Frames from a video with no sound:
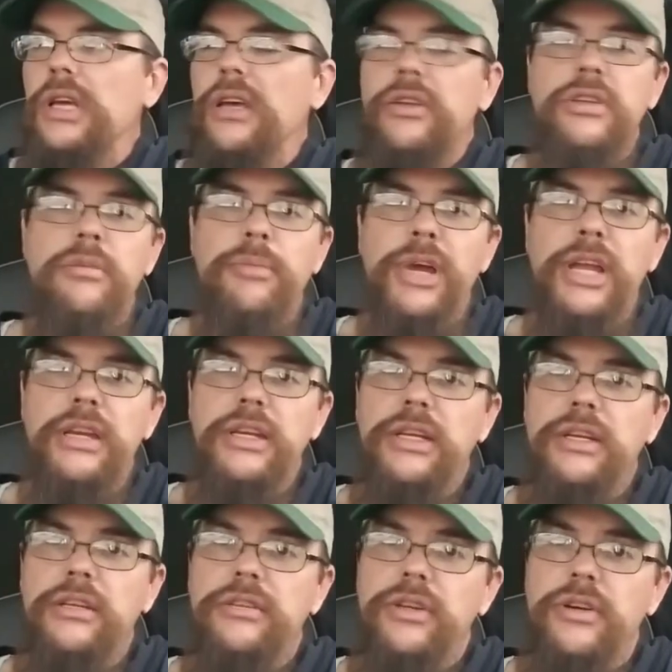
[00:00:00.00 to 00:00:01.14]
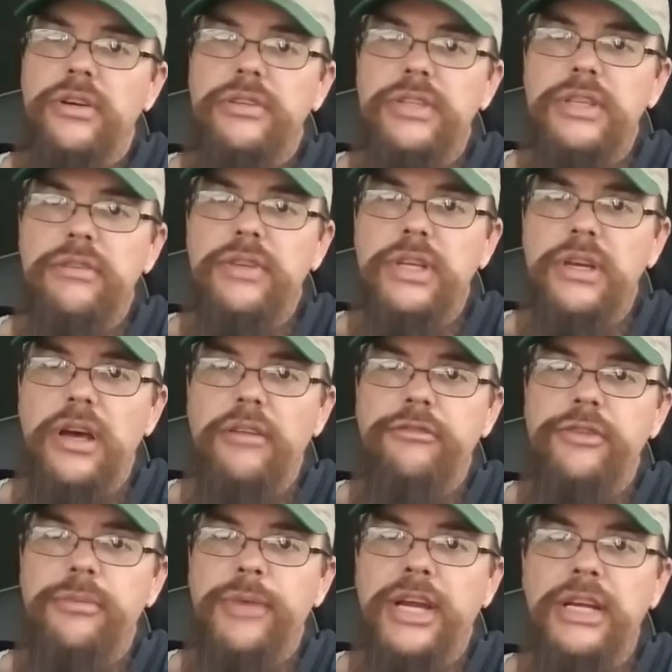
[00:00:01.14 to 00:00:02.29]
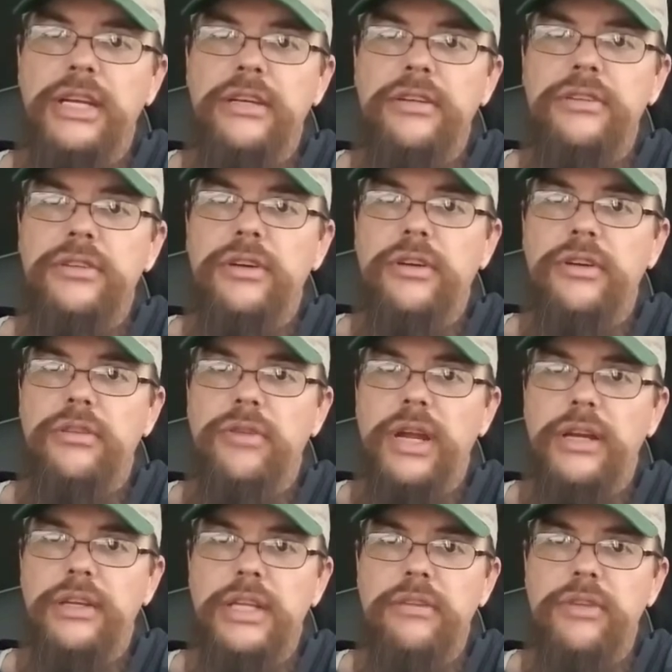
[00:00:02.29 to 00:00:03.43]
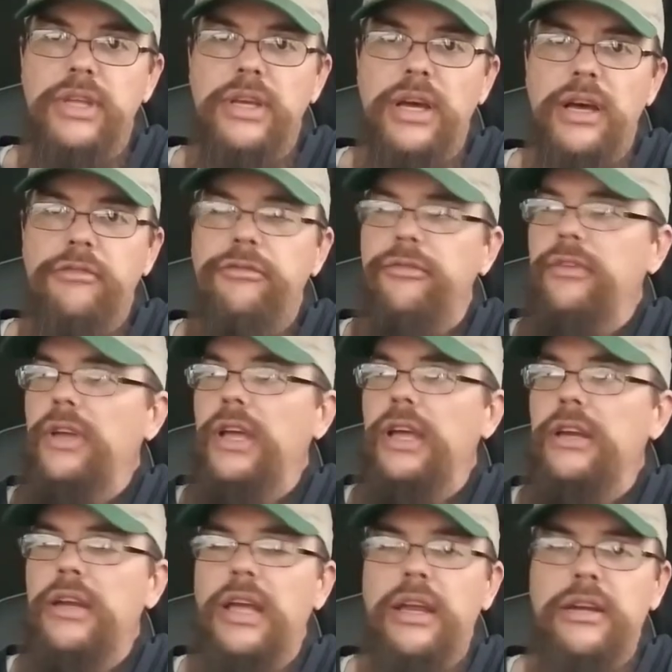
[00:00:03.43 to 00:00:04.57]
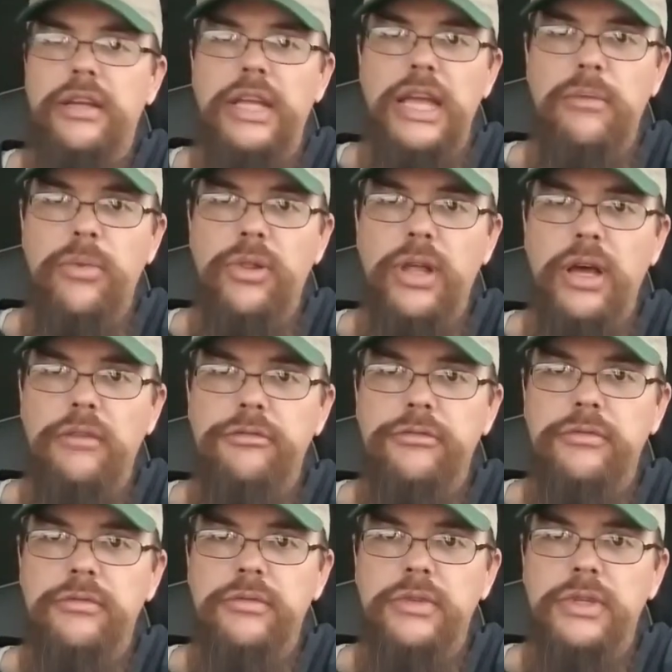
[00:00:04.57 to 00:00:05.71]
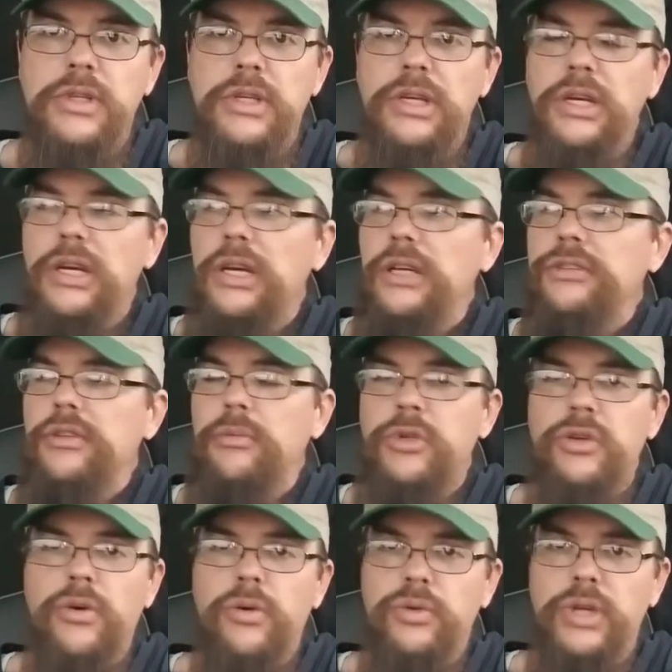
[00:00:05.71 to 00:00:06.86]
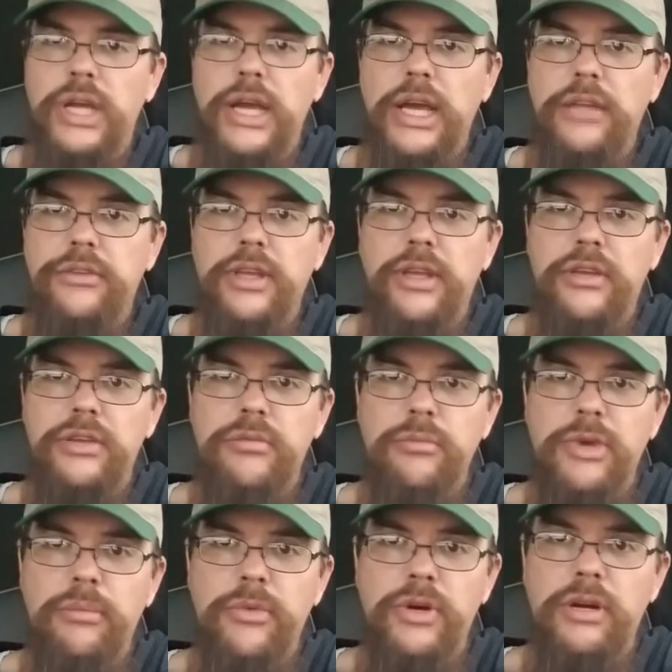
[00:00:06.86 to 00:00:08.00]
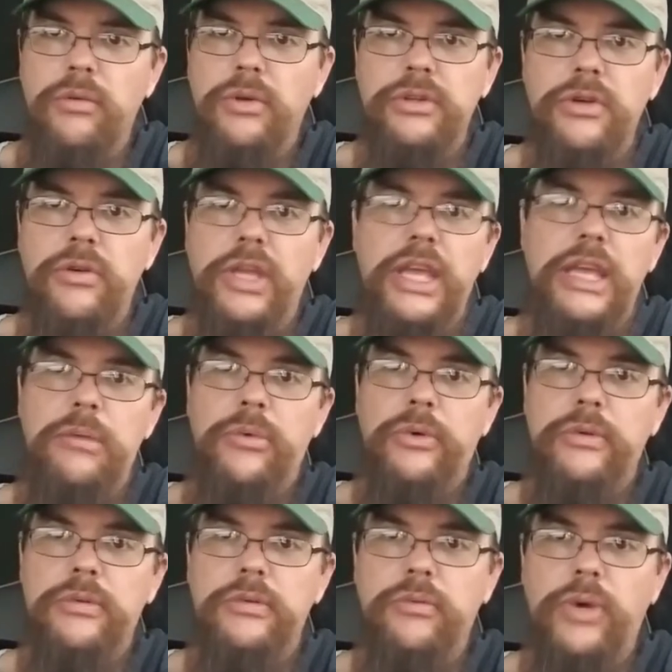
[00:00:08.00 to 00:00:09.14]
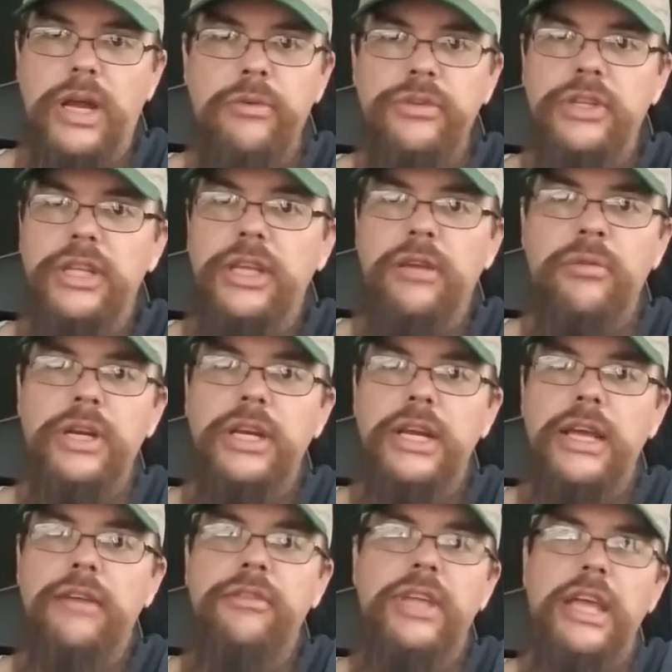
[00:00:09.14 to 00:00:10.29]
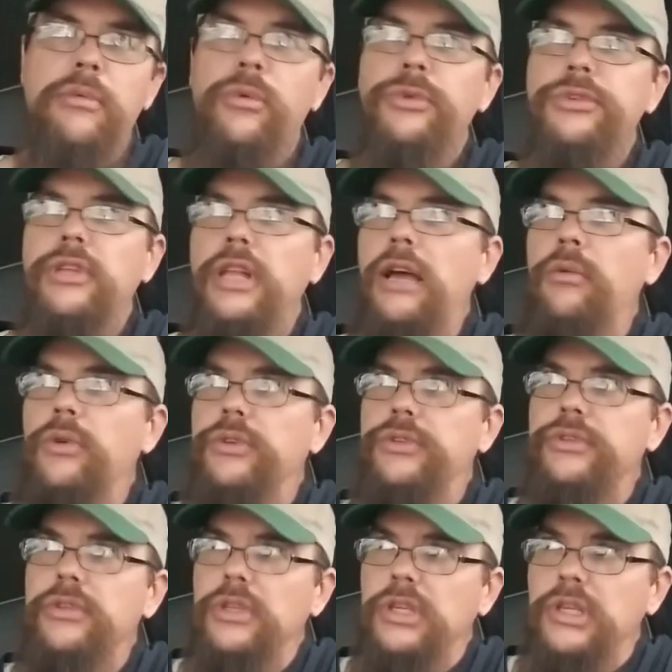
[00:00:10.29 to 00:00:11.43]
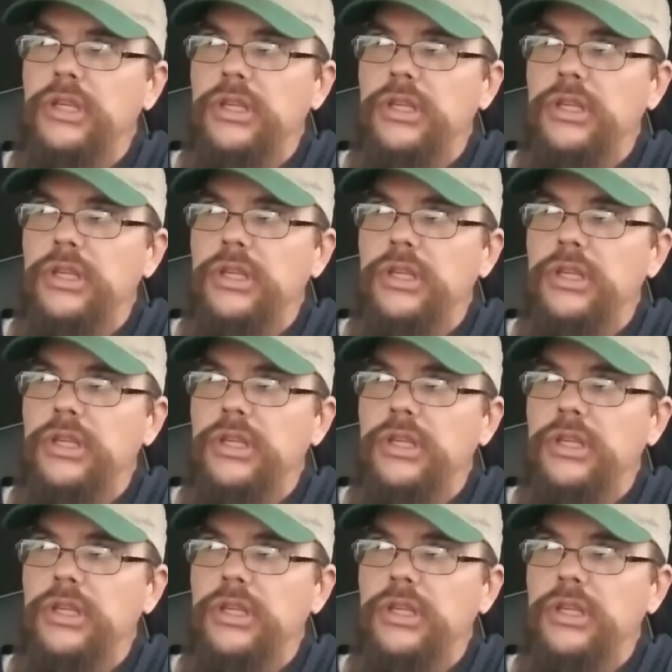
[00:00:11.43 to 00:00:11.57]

hell, you might need to turn a TV off. You might need to turn the direct TV off and and the cable off. Uh, some of you older guys, hell, you remember there was no cable. When I was a kid, we didn't have cable till I was